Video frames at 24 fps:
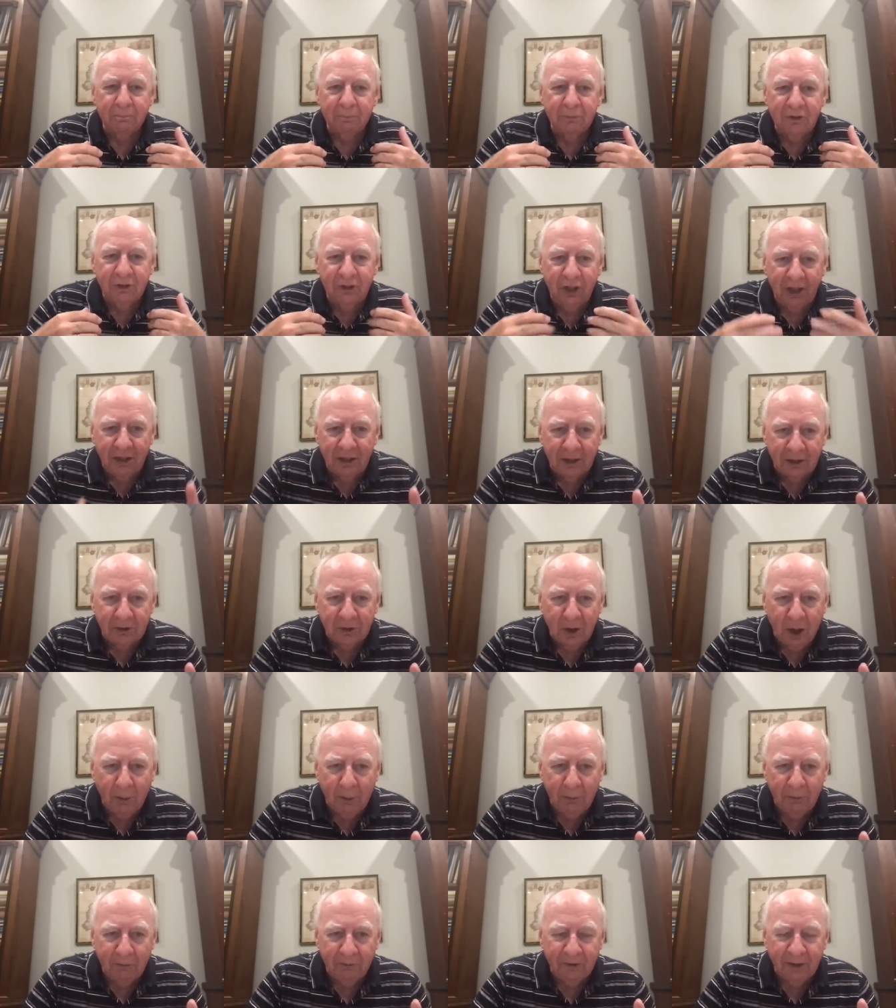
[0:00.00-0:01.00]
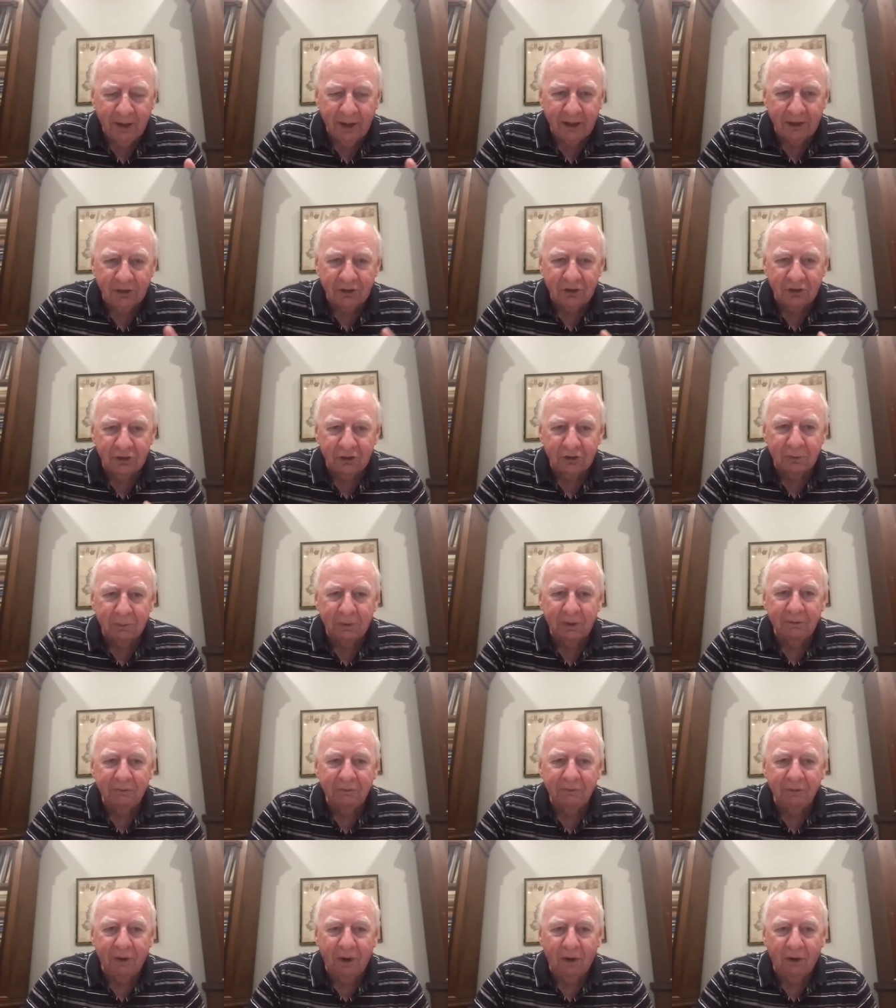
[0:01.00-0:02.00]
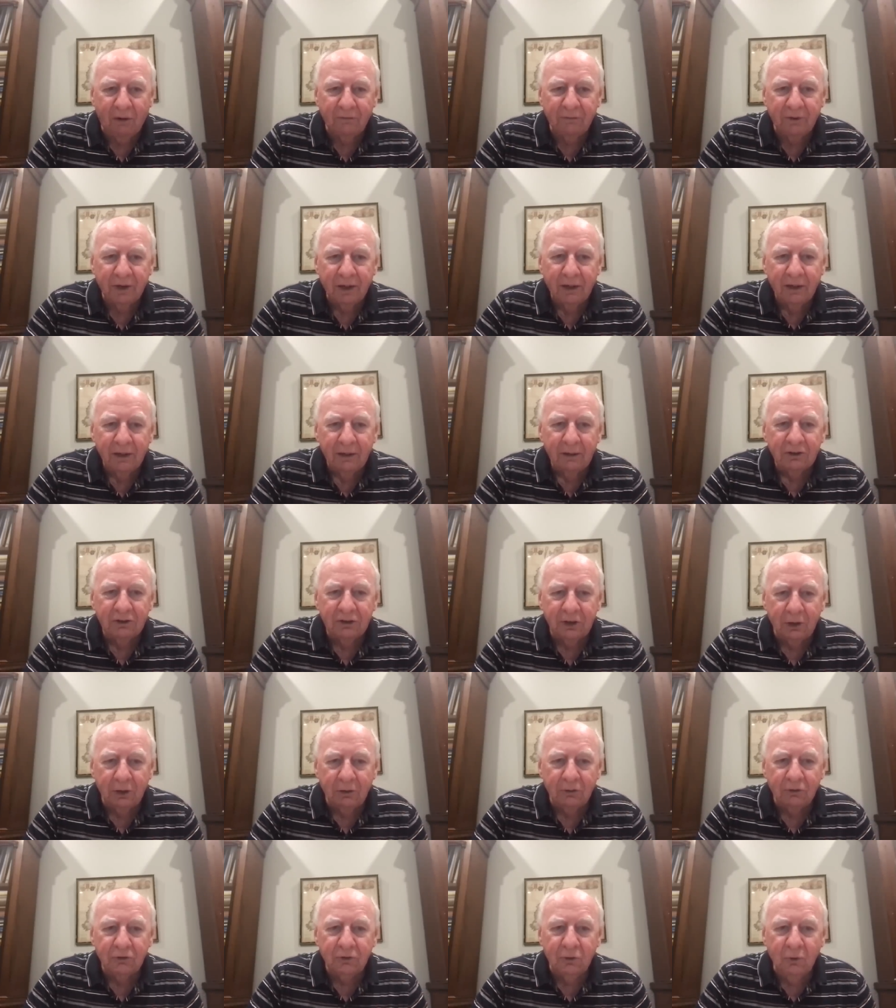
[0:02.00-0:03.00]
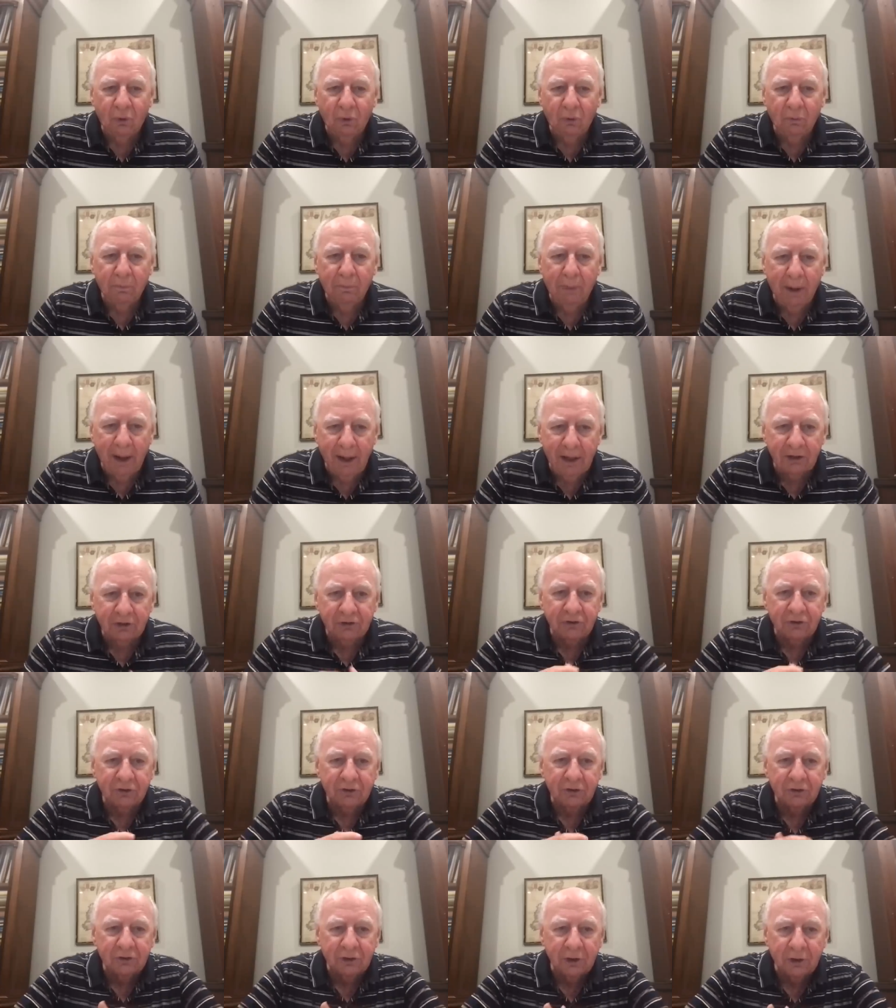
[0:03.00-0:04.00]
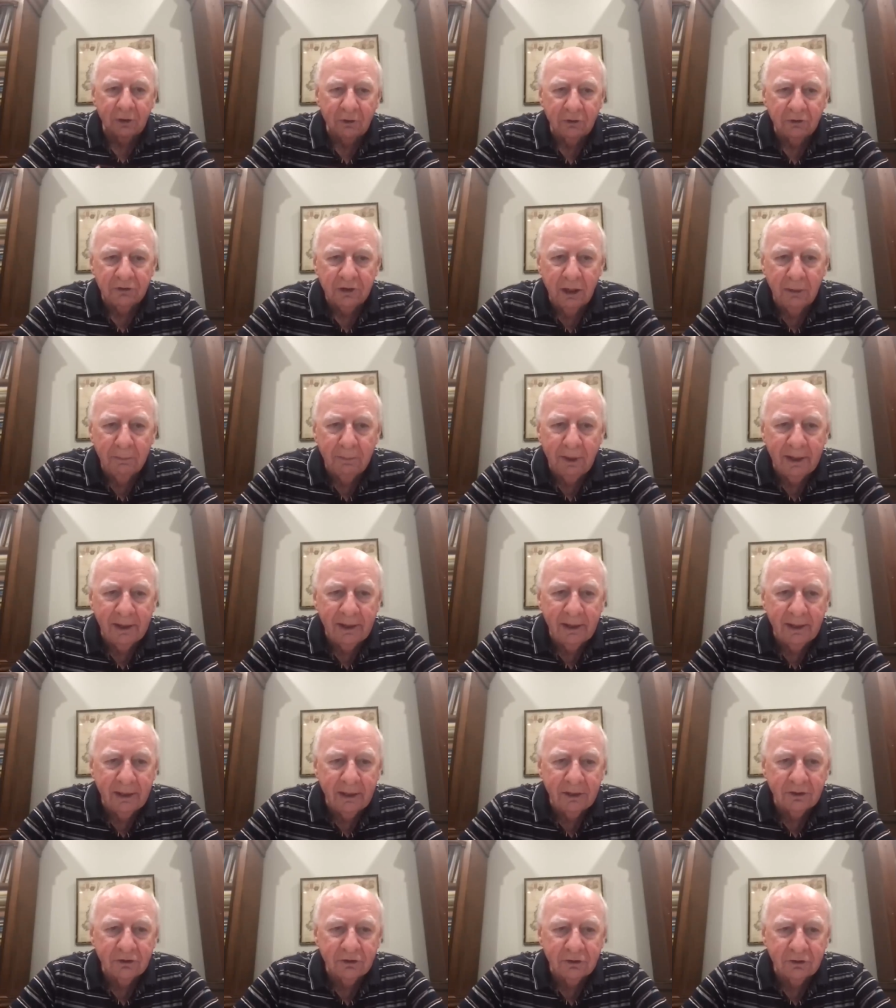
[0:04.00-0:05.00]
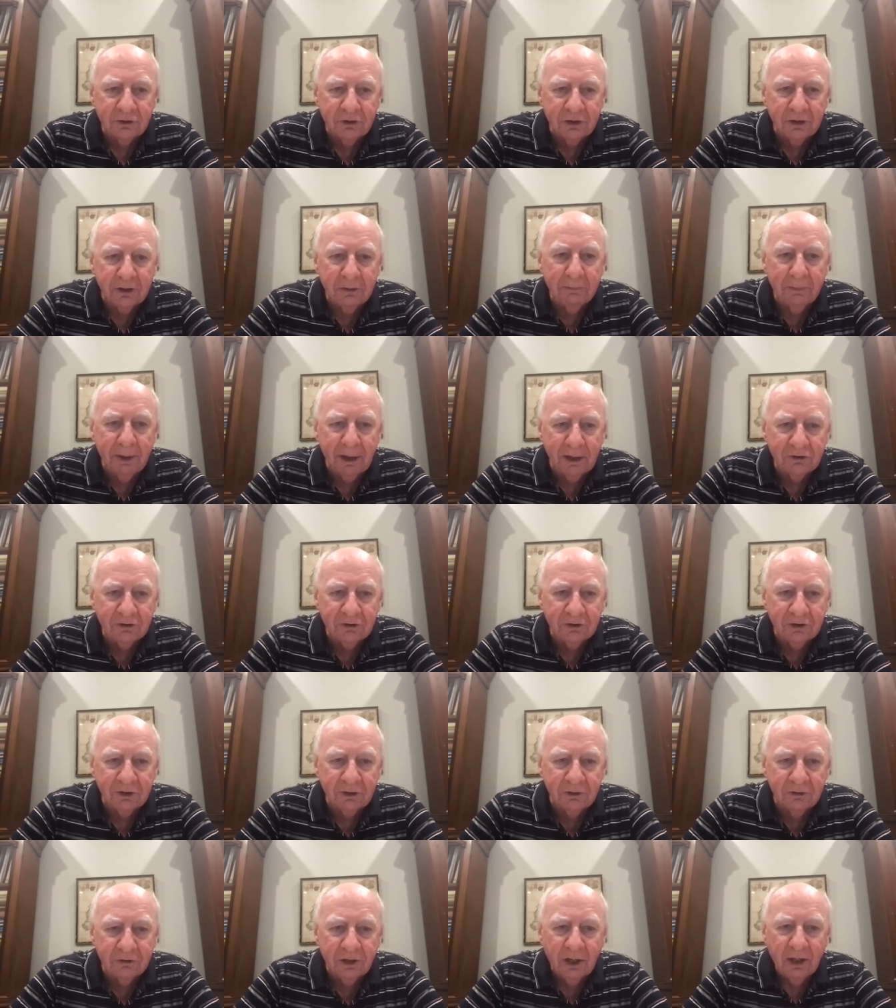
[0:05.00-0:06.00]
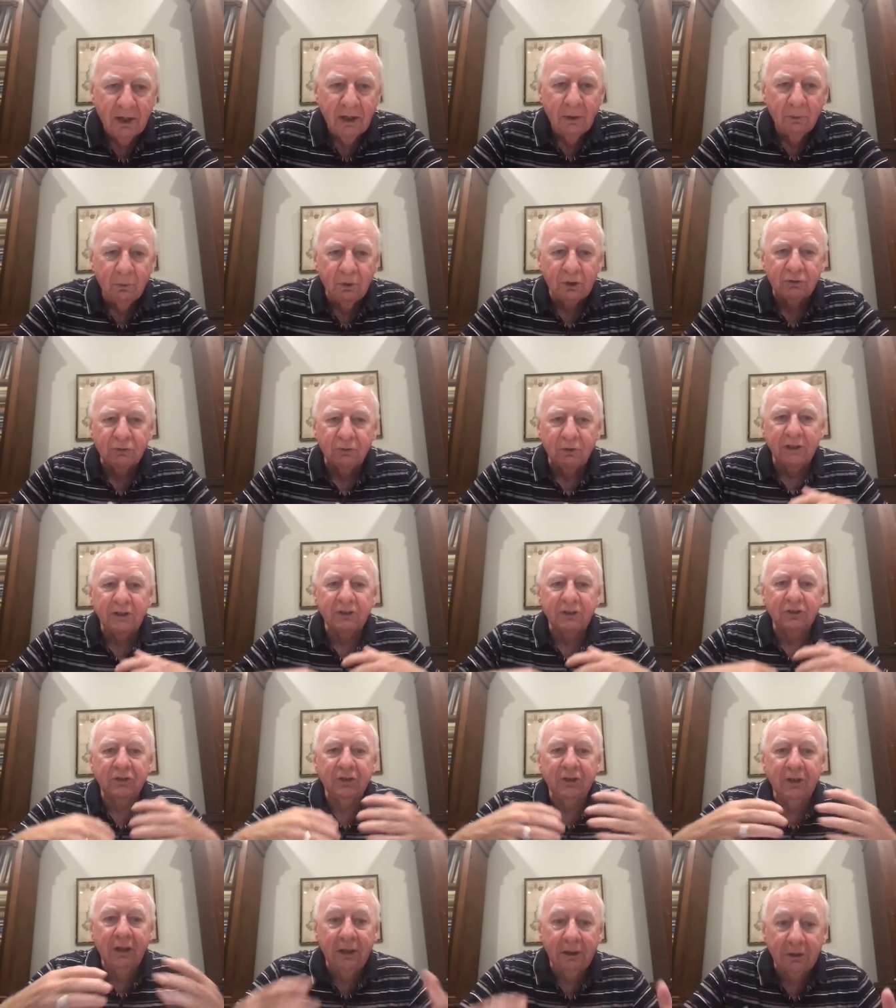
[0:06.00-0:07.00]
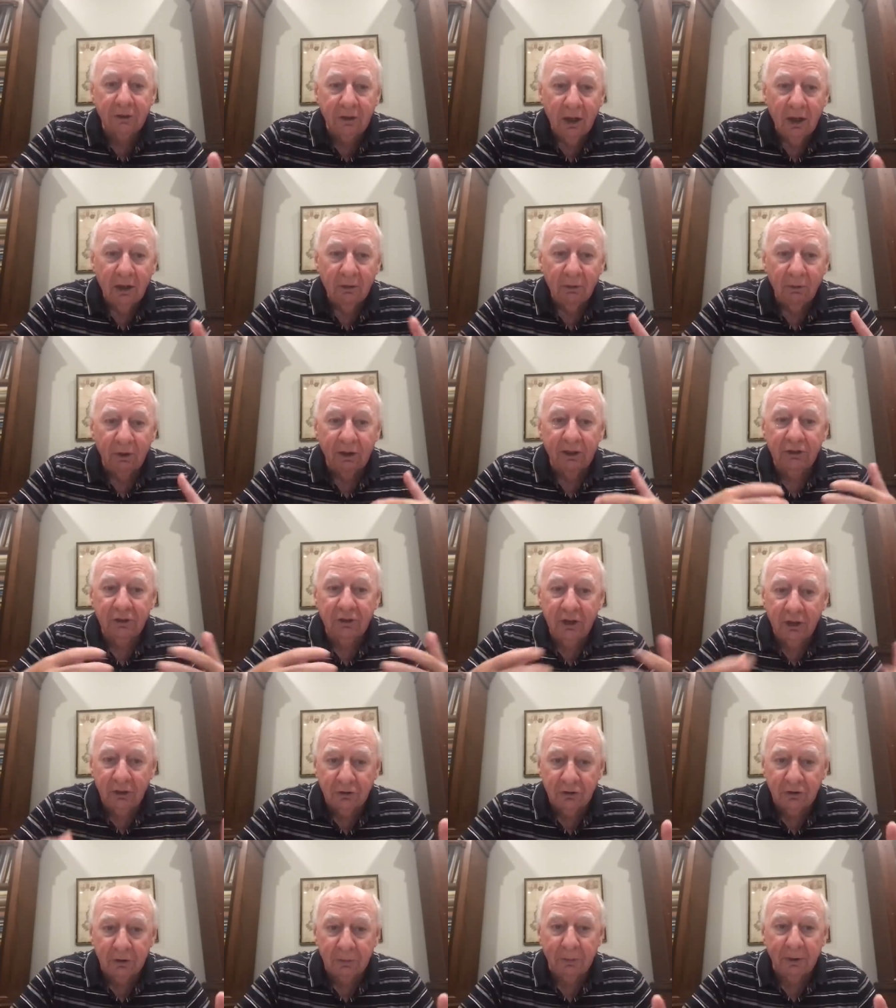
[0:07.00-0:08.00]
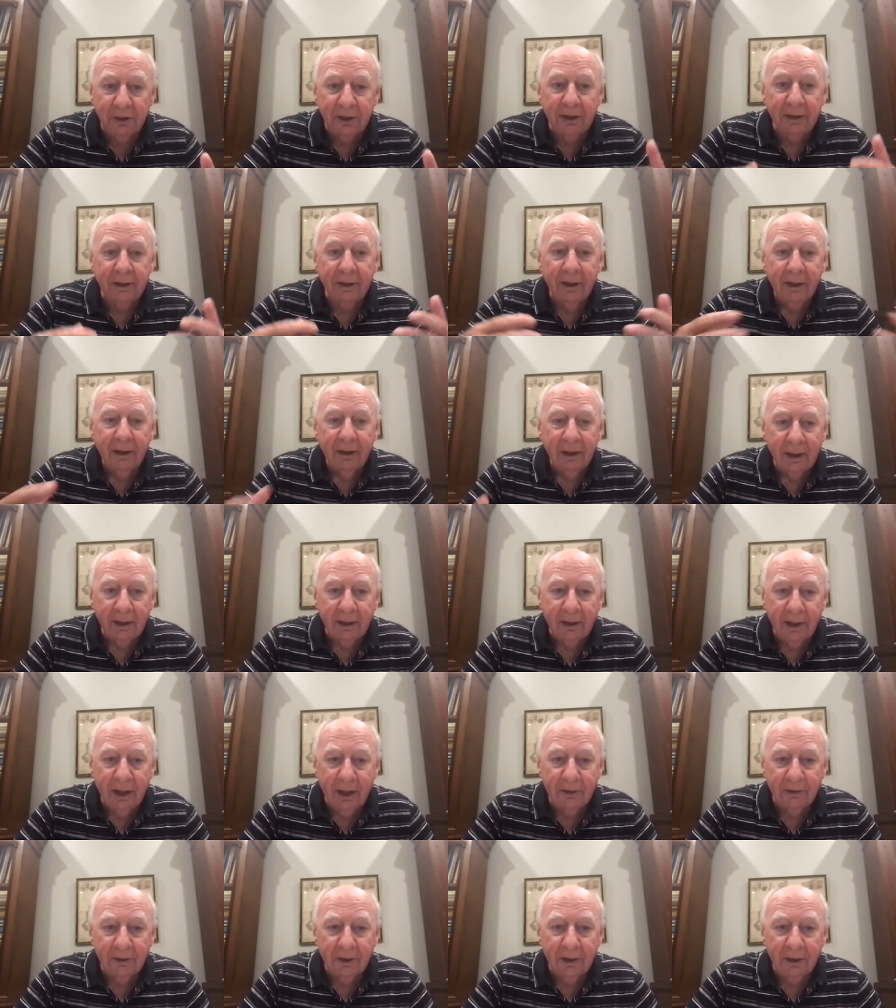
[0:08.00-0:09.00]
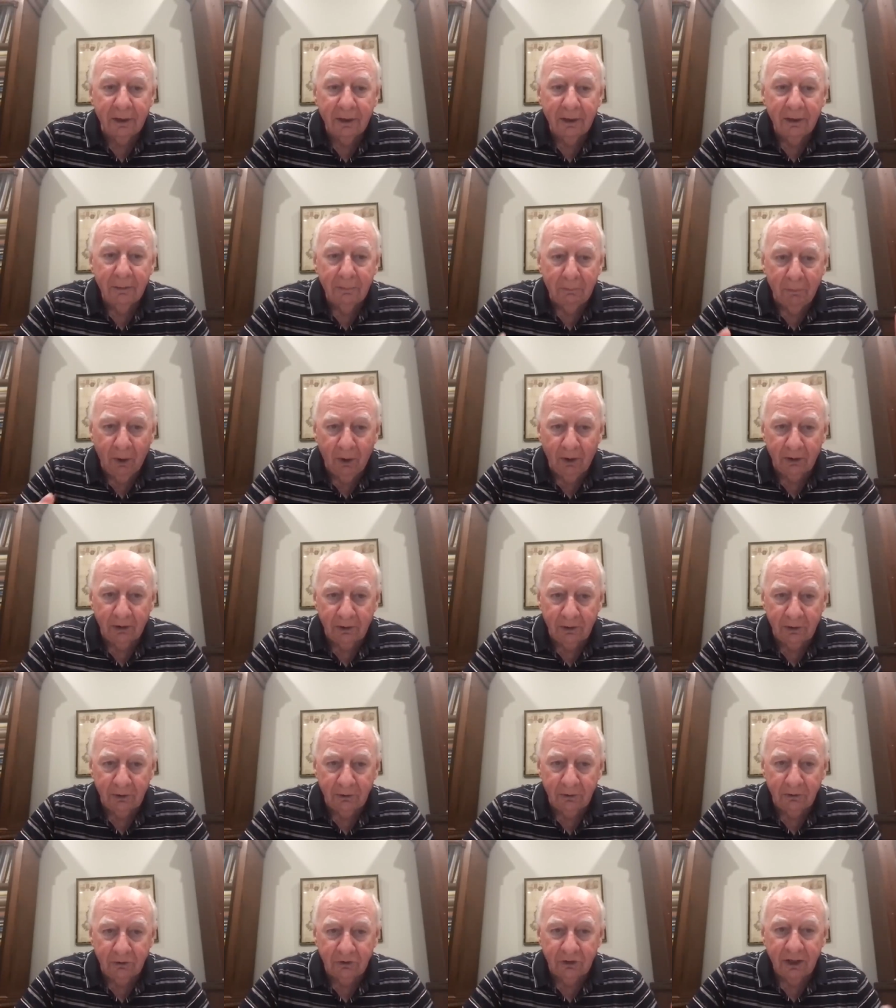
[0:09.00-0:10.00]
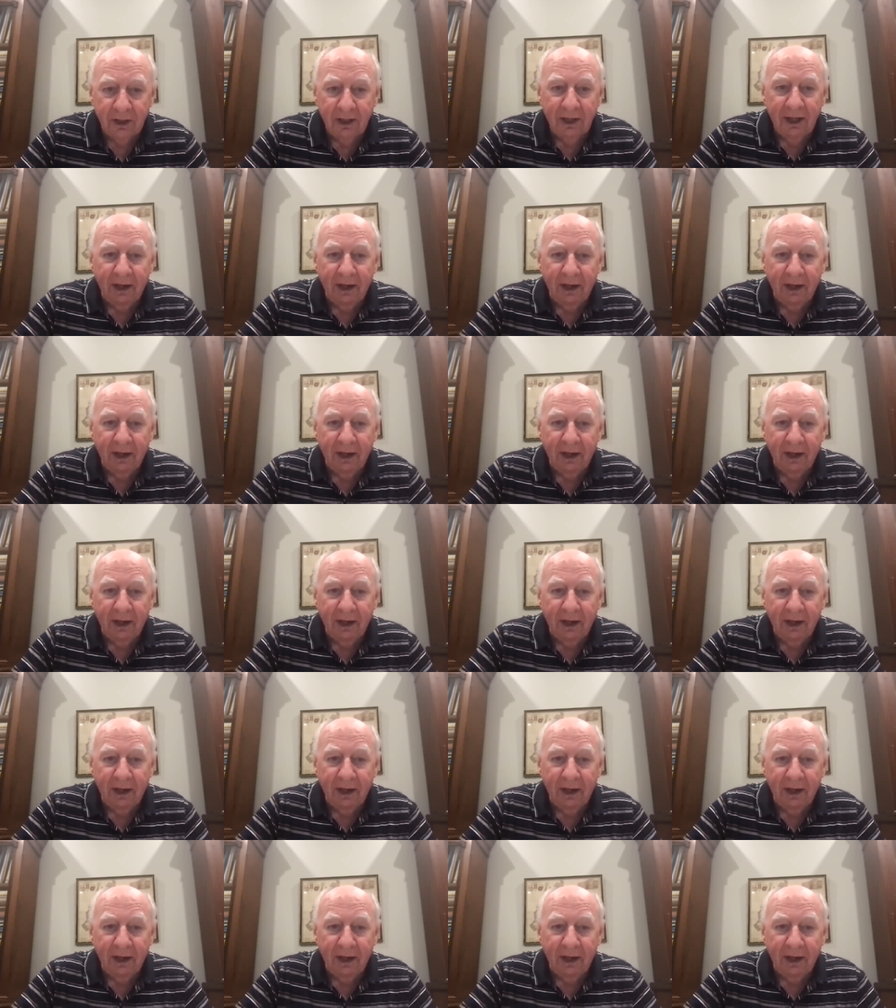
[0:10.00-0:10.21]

particular type of innate system involved cells called mast cells, M-A-S-T, mast cells, which released released histamine and other molecules.